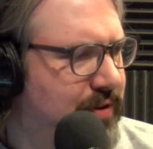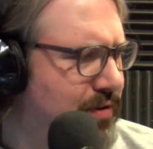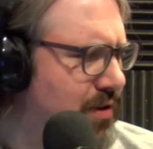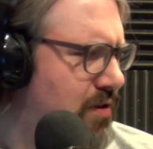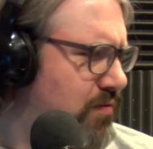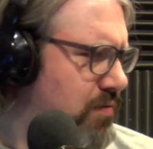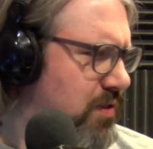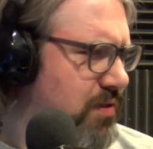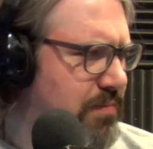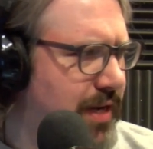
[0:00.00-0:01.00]
it
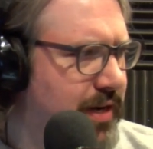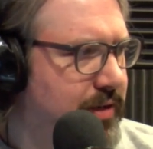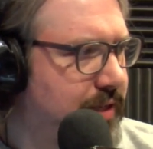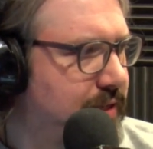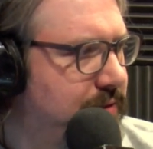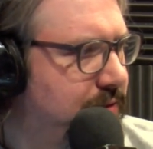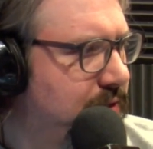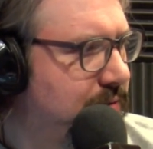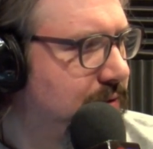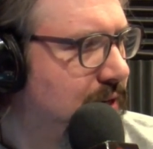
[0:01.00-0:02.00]
loads, apparently.
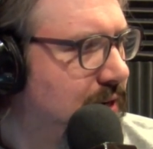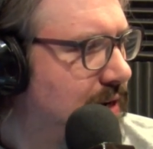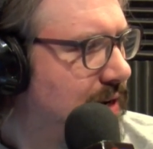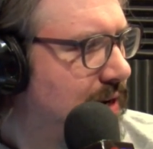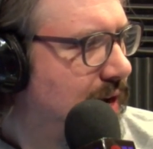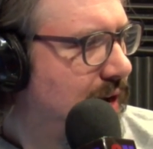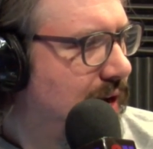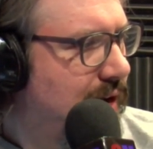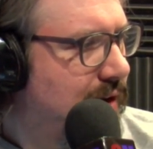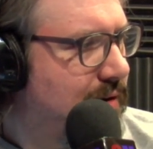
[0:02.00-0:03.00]
So,
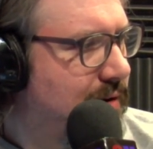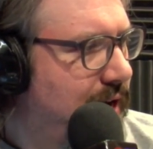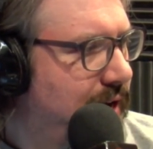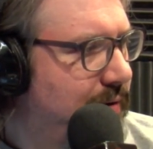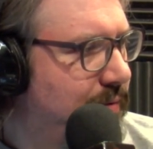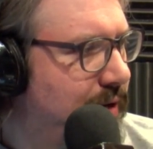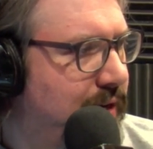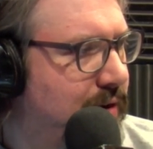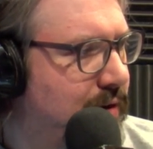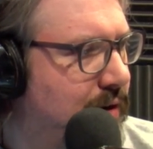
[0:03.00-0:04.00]
all right,
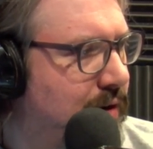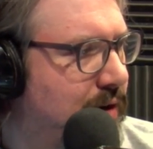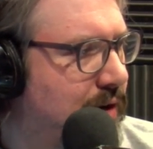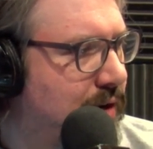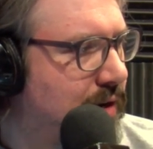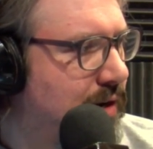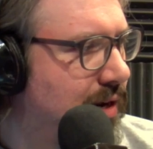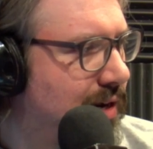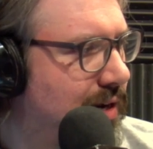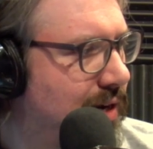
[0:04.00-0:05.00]
we
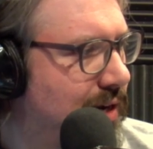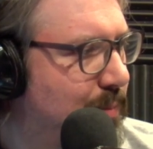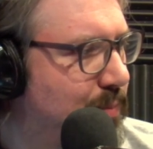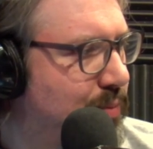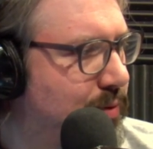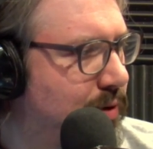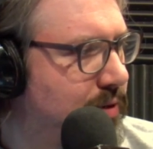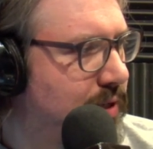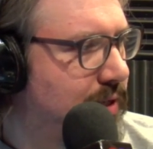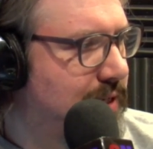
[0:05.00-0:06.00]
are
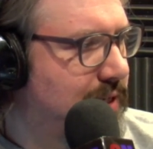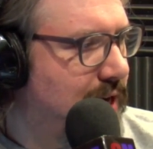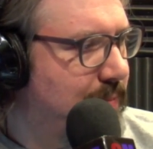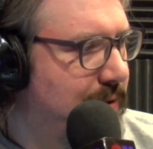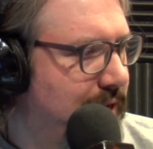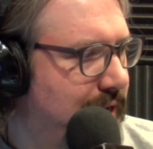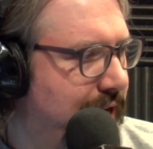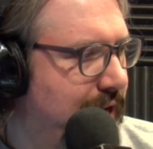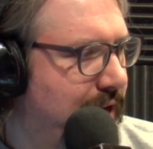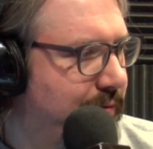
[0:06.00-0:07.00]
approaching the top of the
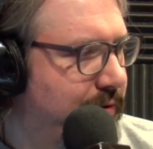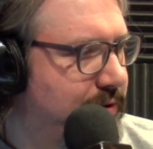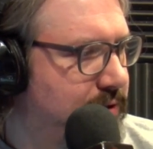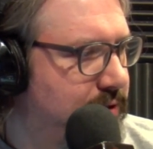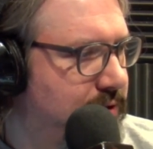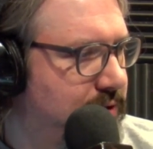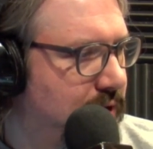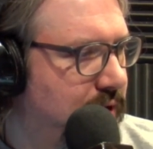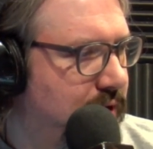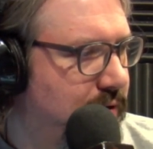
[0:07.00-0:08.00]
hour.
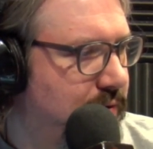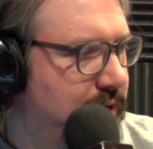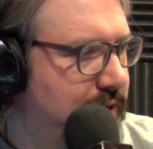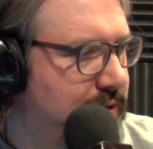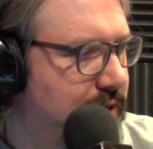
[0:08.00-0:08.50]
So, is